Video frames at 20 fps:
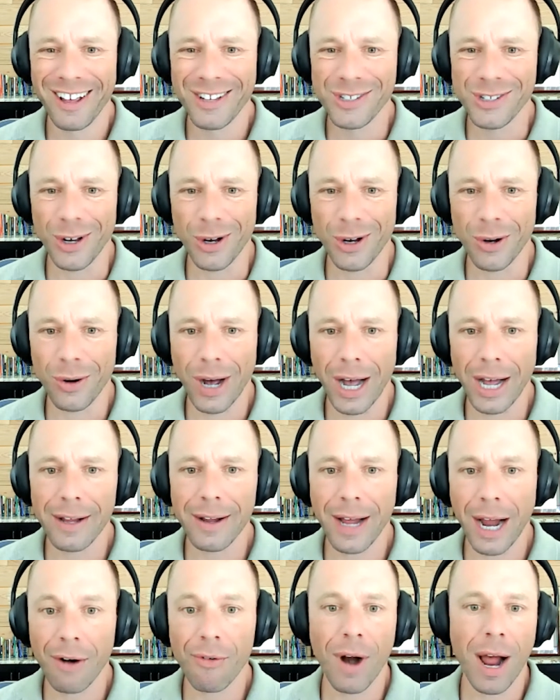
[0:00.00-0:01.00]
So
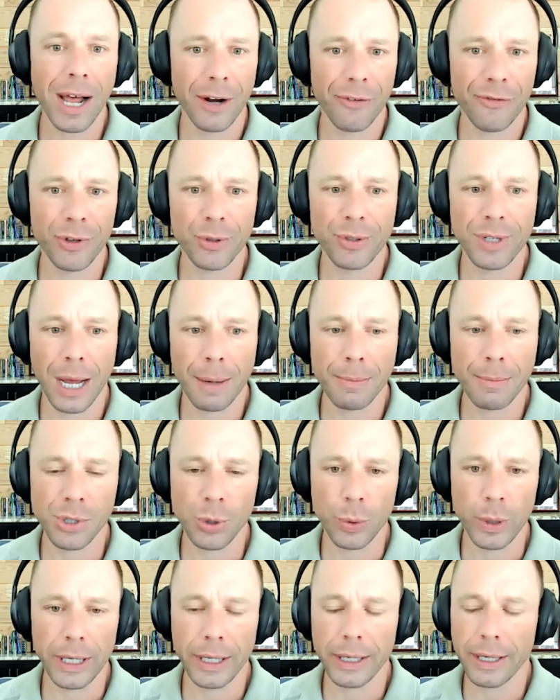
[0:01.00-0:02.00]
I ride a few times
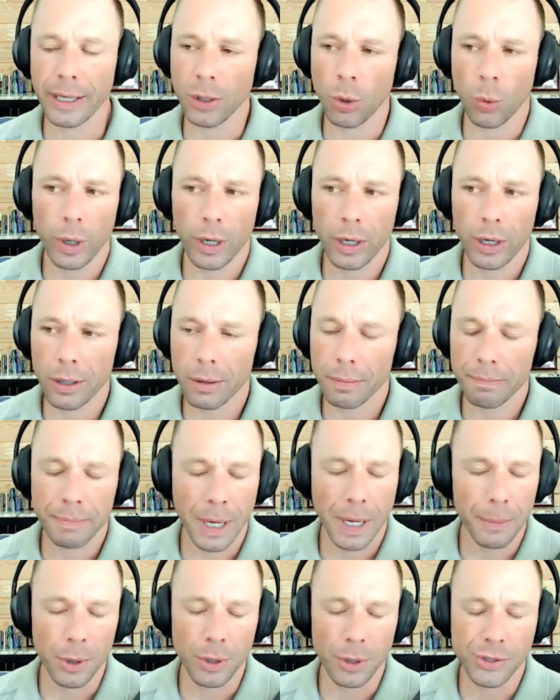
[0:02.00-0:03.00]
a week in the winter.
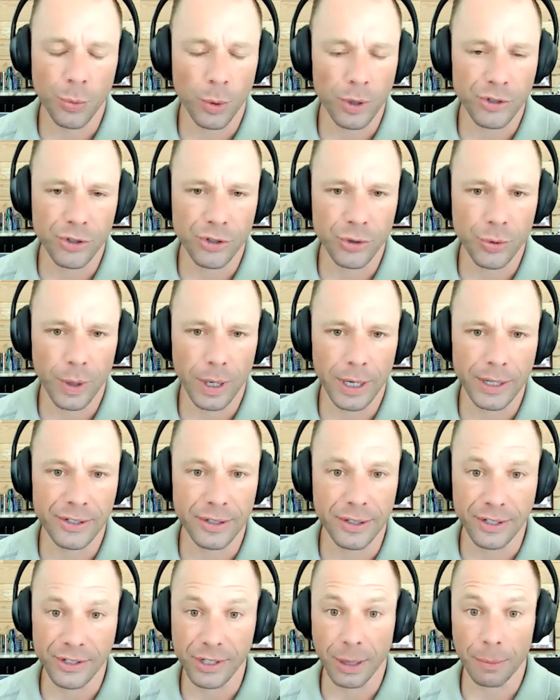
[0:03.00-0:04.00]
Maybe it's once or
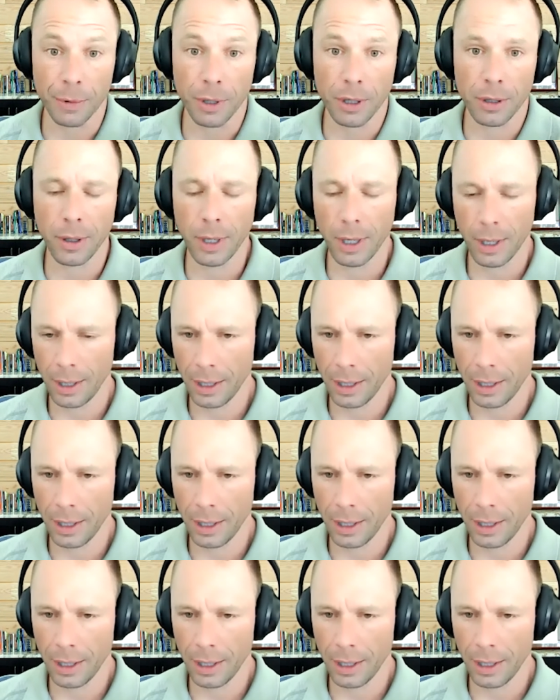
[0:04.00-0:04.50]
twice in the summer.